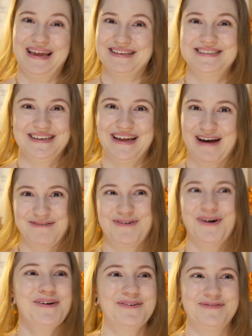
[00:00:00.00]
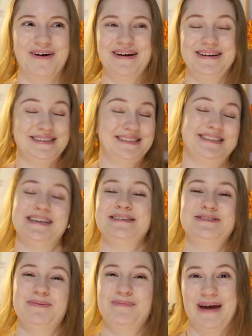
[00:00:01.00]
into Avcon very
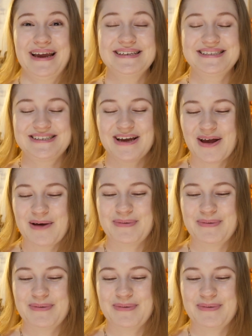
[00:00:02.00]
nostalgia based,